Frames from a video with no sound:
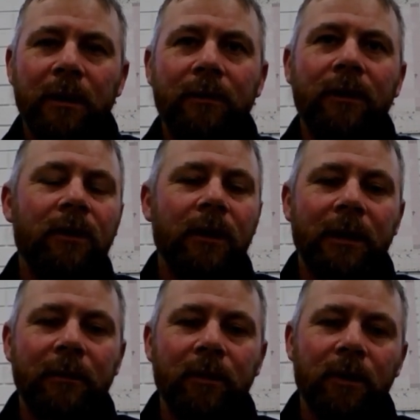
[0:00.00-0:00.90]
If you've got a
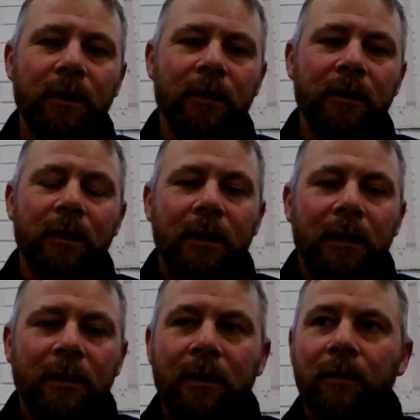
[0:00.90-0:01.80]
limp or you've
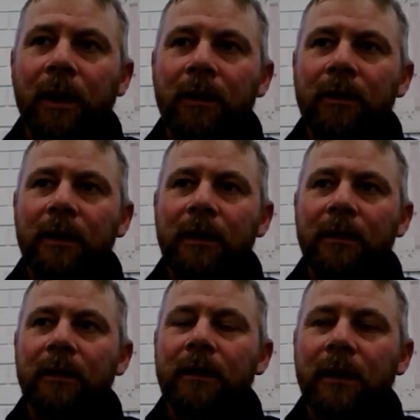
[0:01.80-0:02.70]
got a
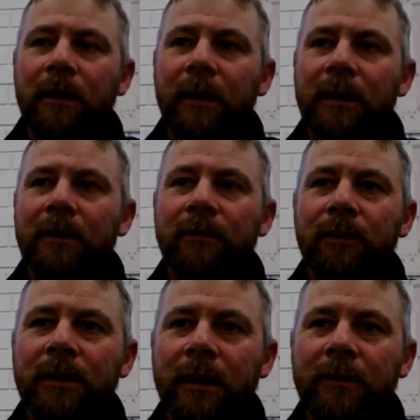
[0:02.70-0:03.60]
pony, matching
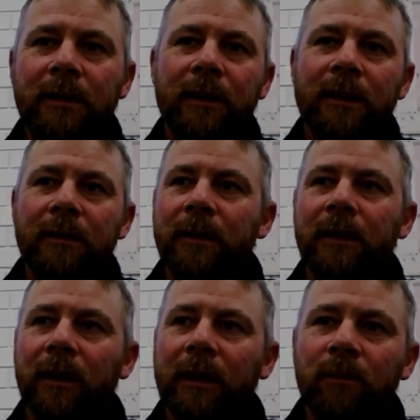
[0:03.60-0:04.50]
footsteps to me is a
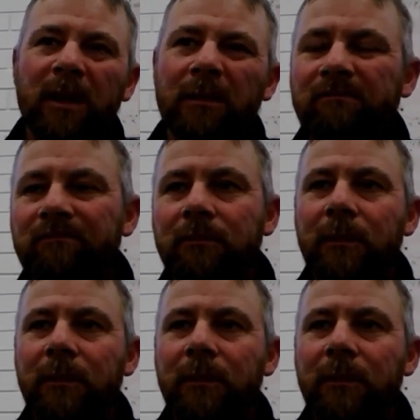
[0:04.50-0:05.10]
bit like, well,